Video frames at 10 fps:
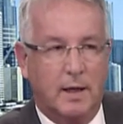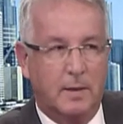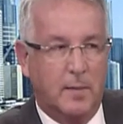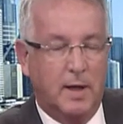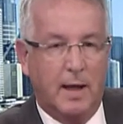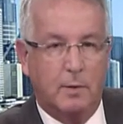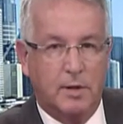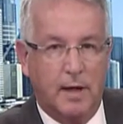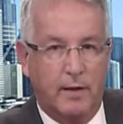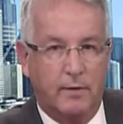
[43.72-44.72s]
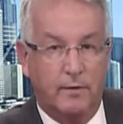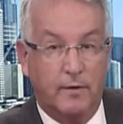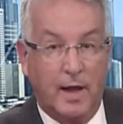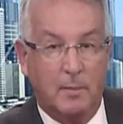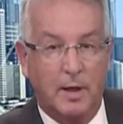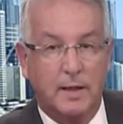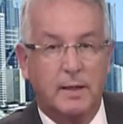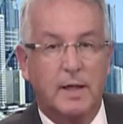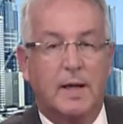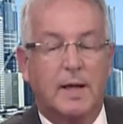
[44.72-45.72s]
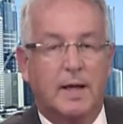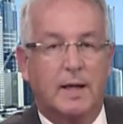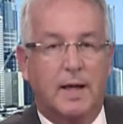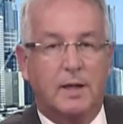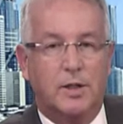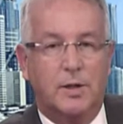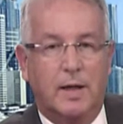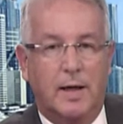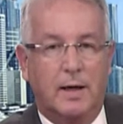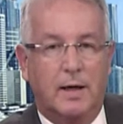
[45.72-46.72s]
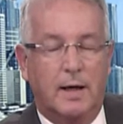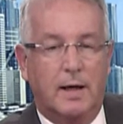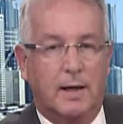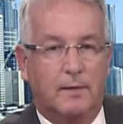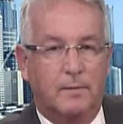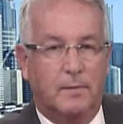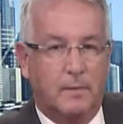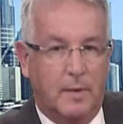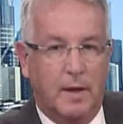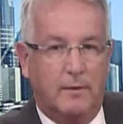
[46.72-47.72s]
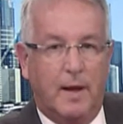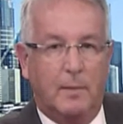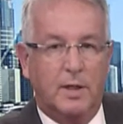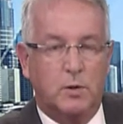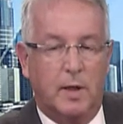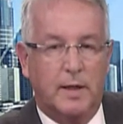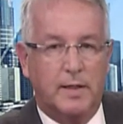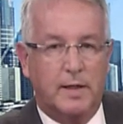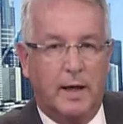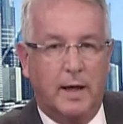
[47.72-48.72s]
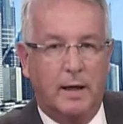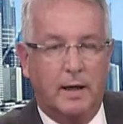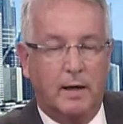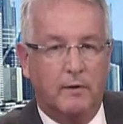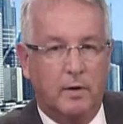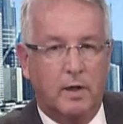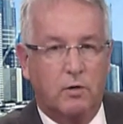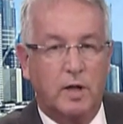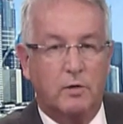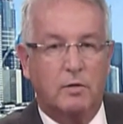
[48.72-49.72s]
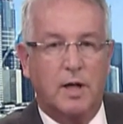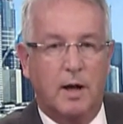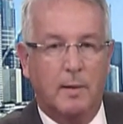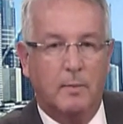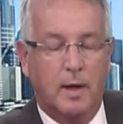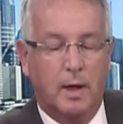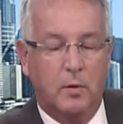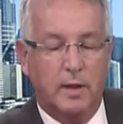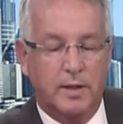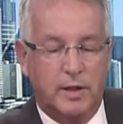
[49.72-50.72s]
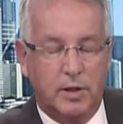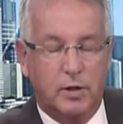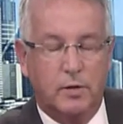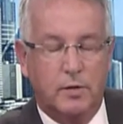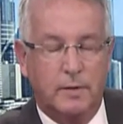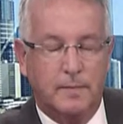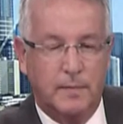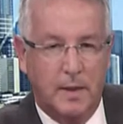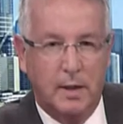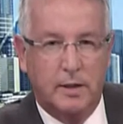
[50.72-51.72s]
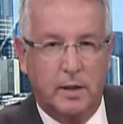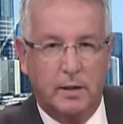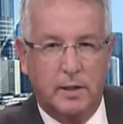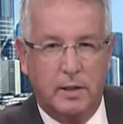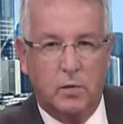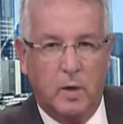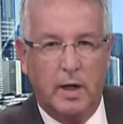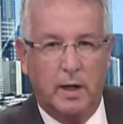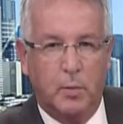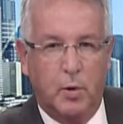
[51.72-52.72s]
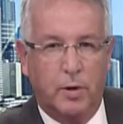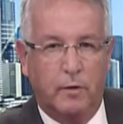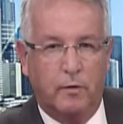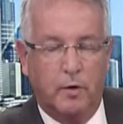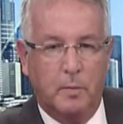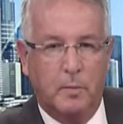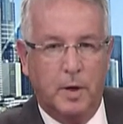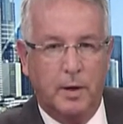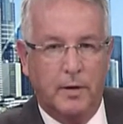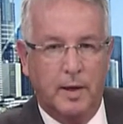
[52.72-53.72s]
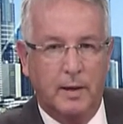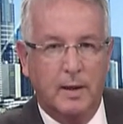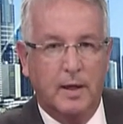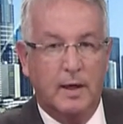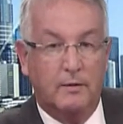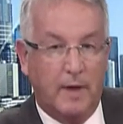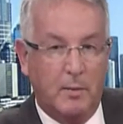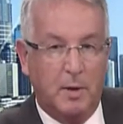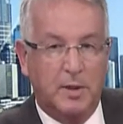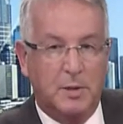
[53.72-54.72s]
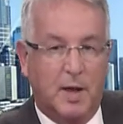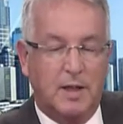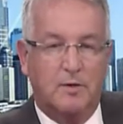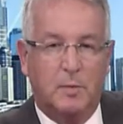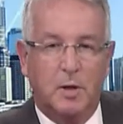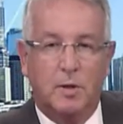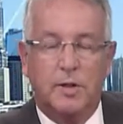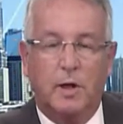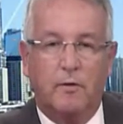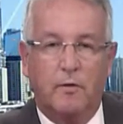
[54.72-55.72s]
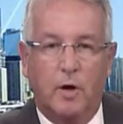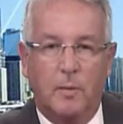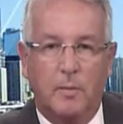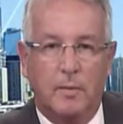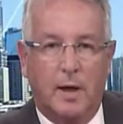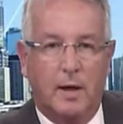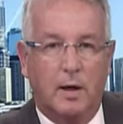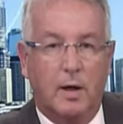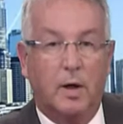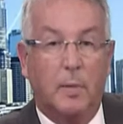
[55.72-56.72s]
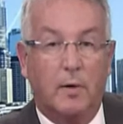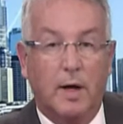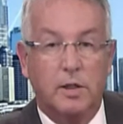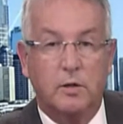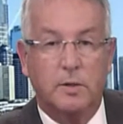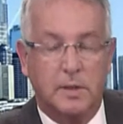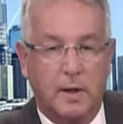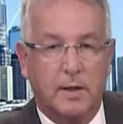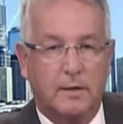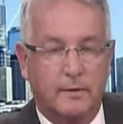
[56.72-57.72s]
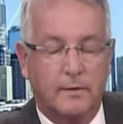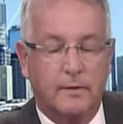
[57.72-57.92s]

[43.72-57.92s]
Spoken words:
being able to have the families connect to their families while they're staying at a very critical time with their sick children. So it's really important from both a family perspective, but also from an operational perspective.